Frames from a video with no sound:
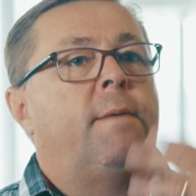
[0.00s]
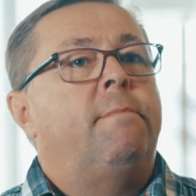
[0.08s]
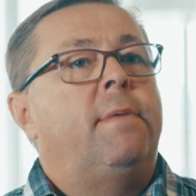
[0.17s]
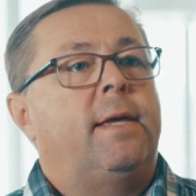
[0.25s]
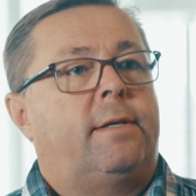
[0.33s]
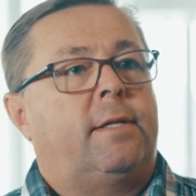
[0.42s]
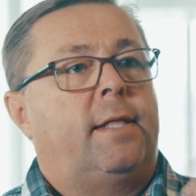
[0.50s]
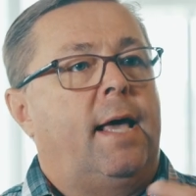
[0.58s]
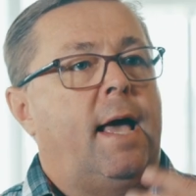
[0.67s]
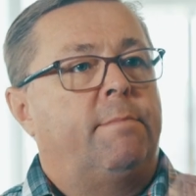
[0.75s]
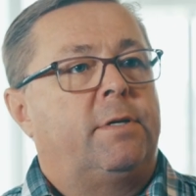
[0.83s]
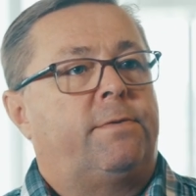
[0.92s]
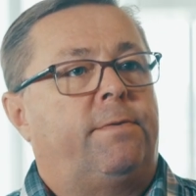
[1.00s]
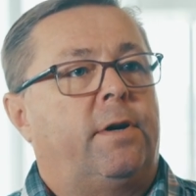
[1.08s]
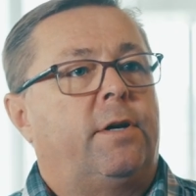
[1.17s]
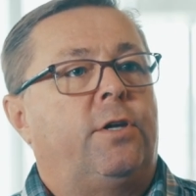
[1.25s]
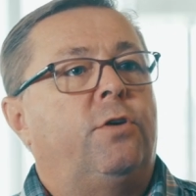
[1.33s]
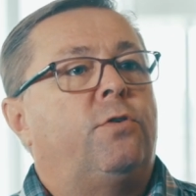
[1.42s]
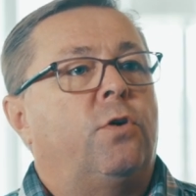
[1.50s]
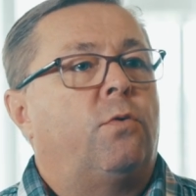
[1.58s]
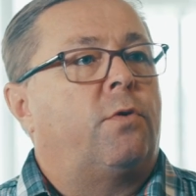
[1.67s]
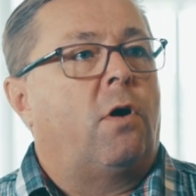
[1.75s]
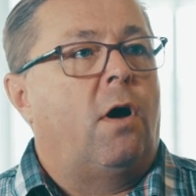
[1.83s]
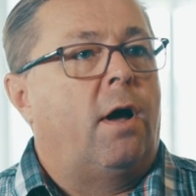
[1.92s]
emit to the atmosphere, you
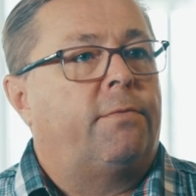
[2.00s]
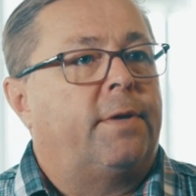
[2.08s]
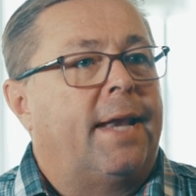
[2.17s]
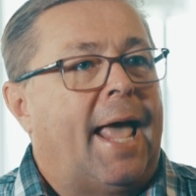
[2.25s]
don't often